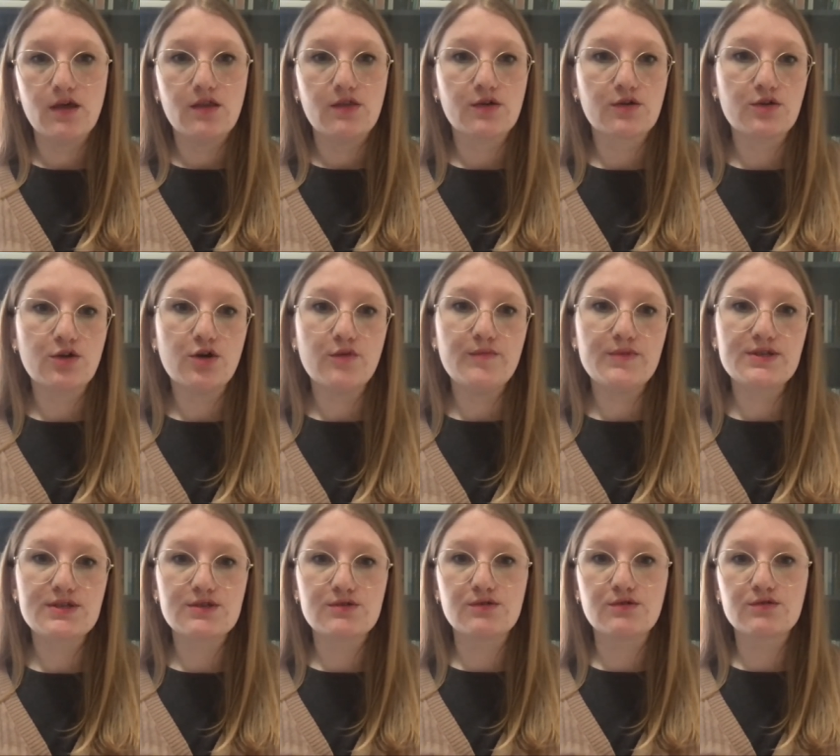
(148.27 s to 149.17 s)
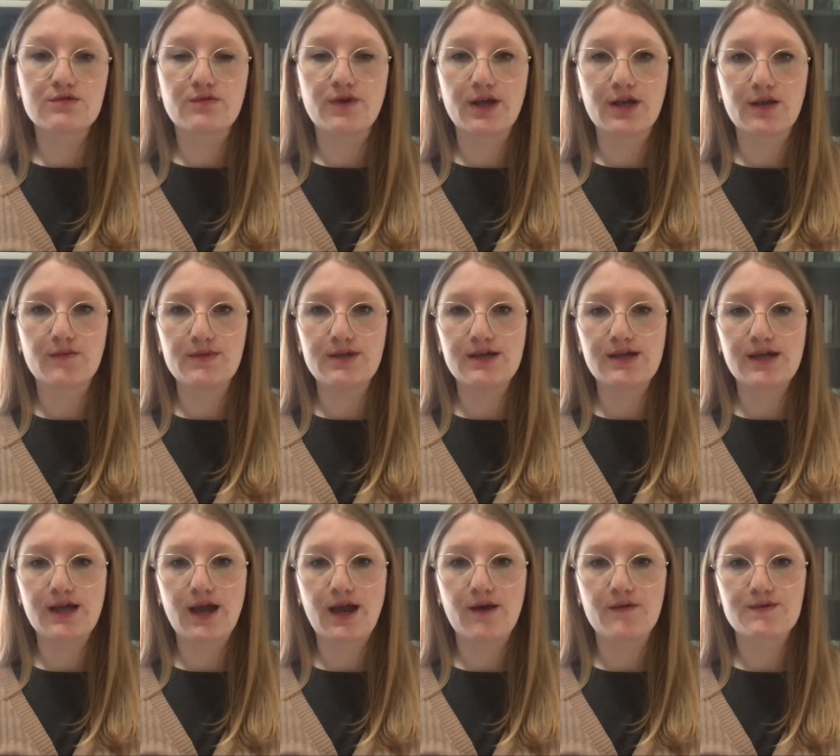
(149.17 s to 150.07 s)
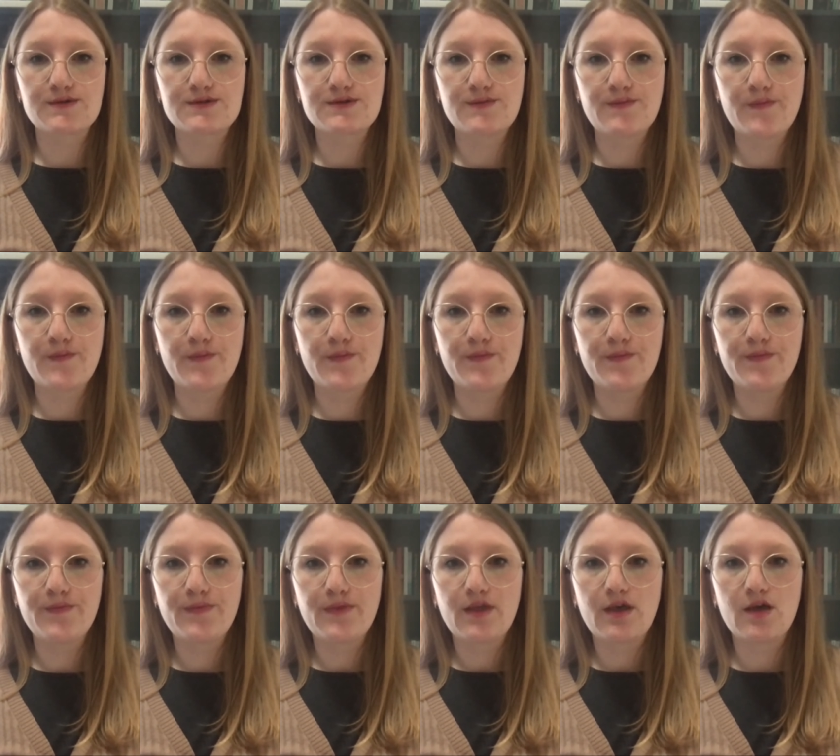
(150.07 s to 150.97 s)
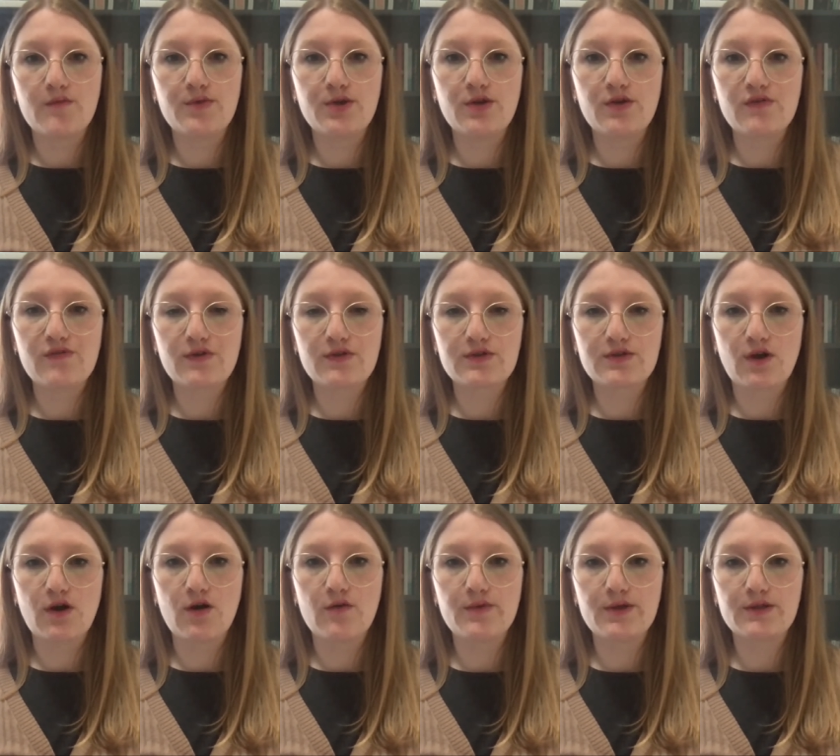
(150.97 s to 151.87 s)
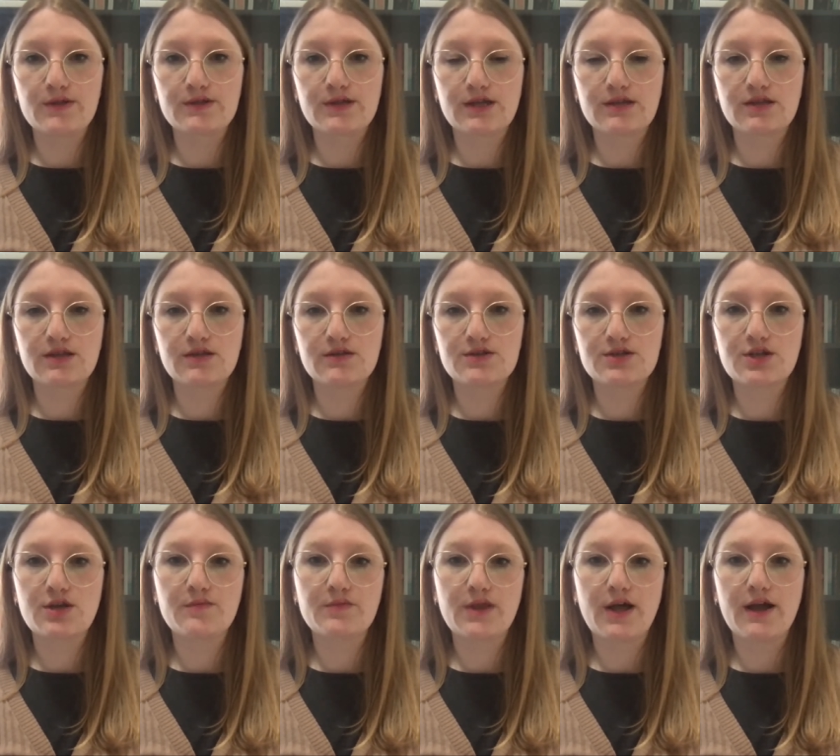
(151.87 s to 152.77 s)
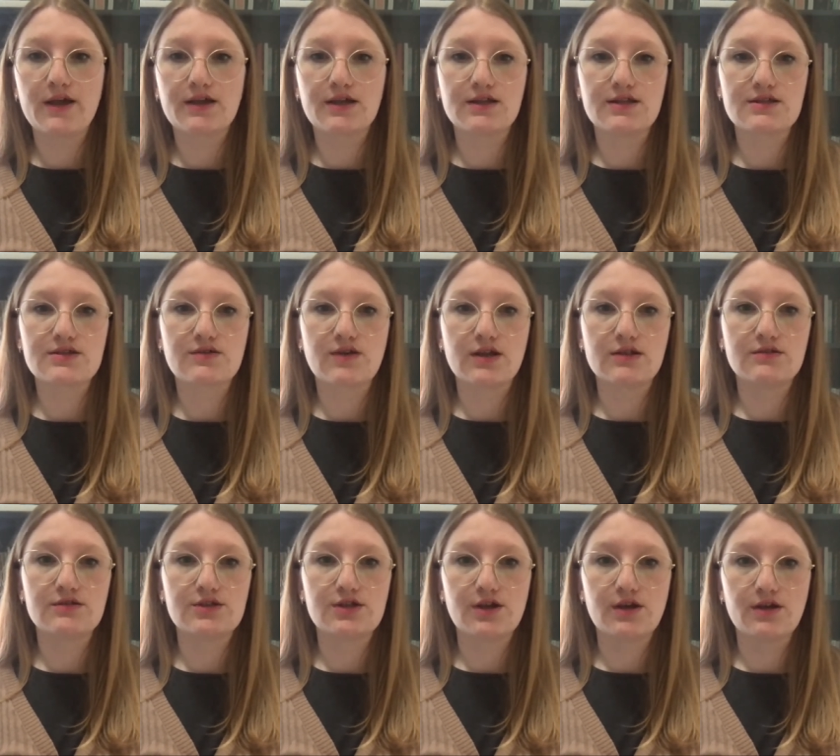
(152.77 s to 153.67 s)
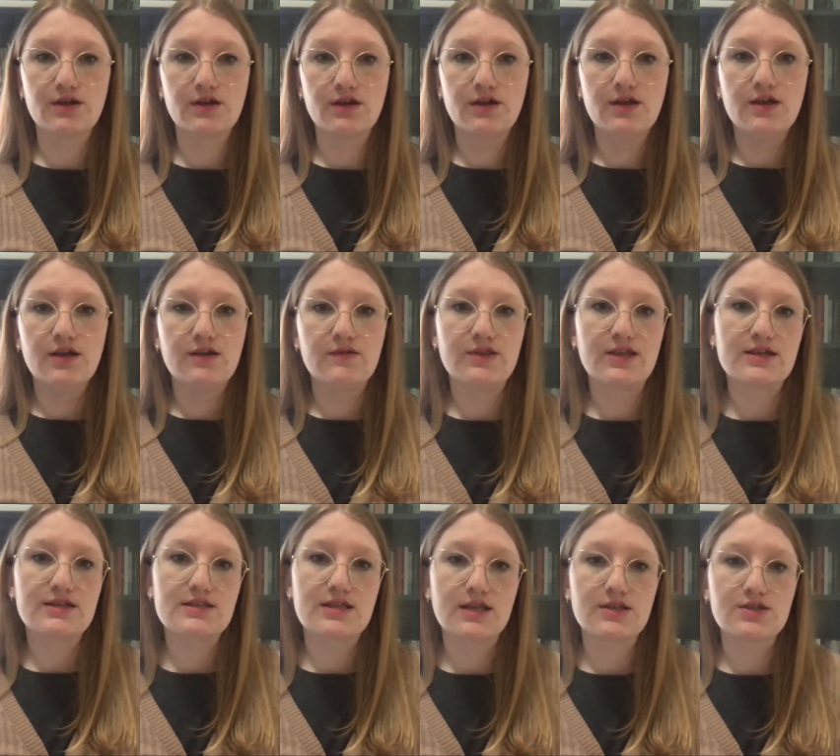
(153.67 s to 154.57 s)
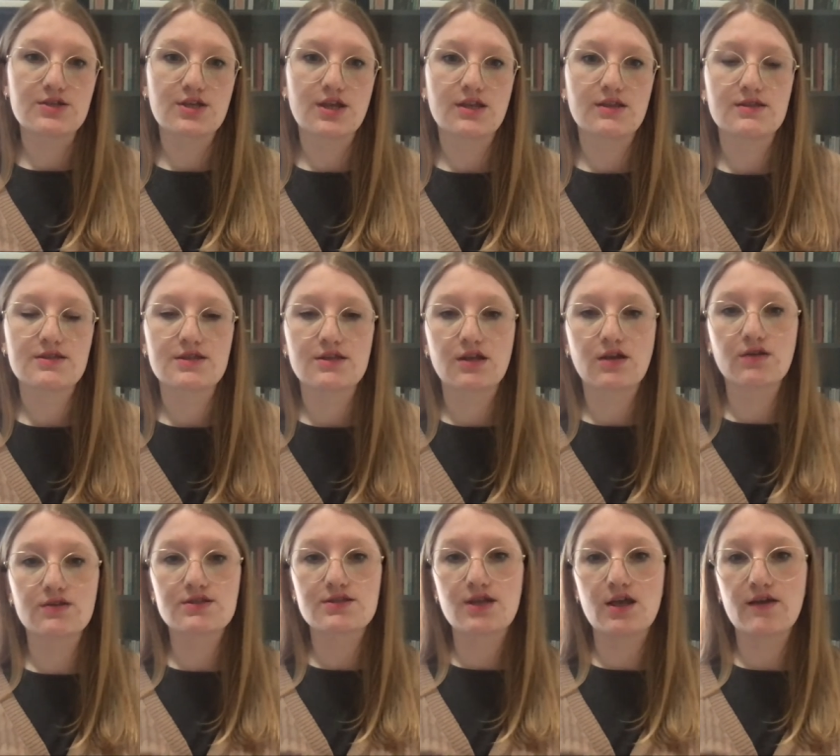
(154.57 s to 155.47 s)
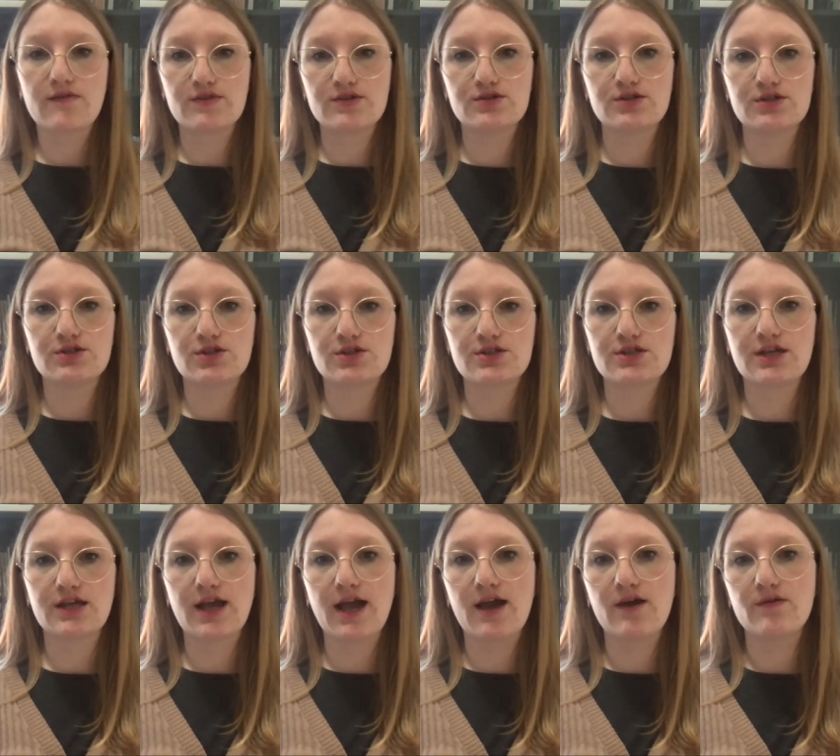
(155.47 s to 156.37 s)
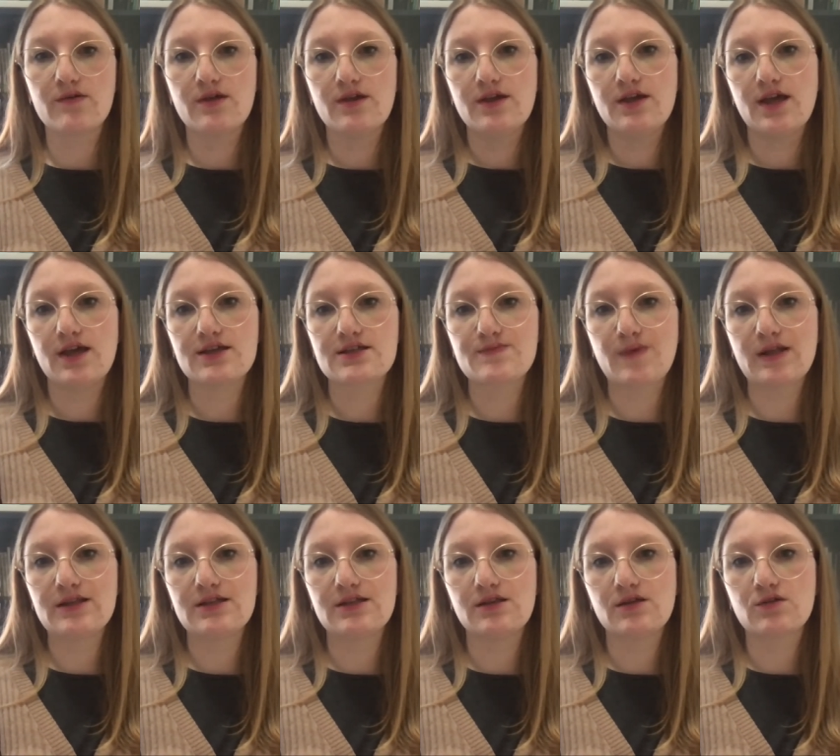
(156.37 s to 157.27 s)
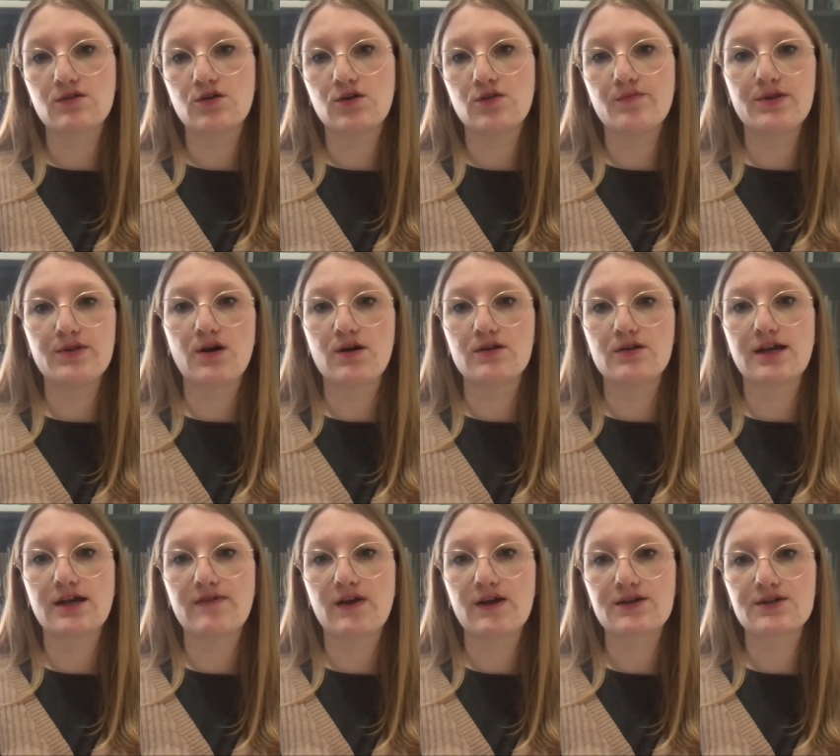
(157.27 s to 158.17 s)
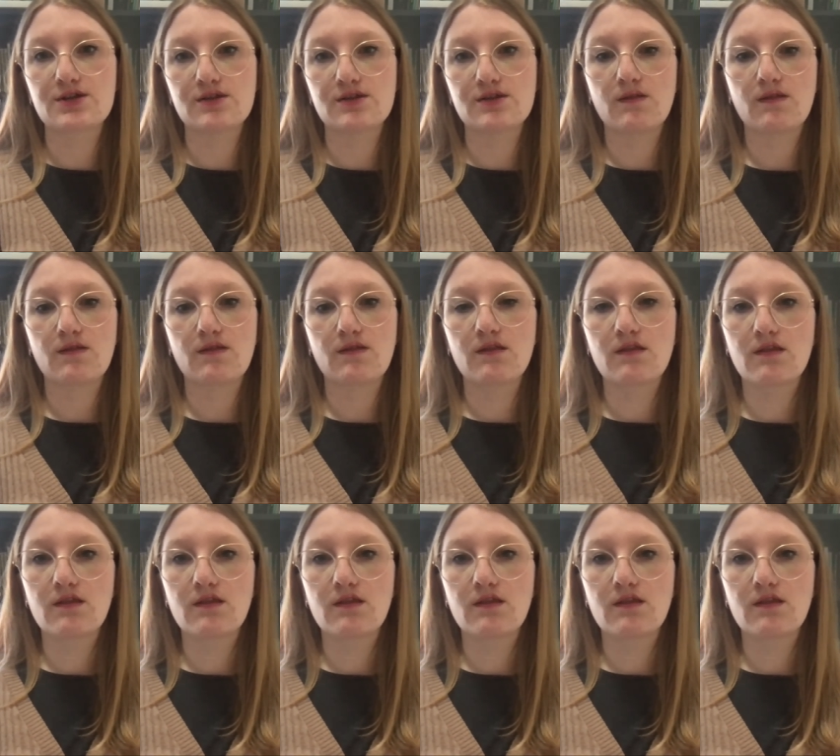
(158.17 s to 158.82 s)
The club is an old Quaker meeting house, a beautiful tall building, ship like in its grandeur, with extensions and a conservatory jutting out, expanding the club in all directions.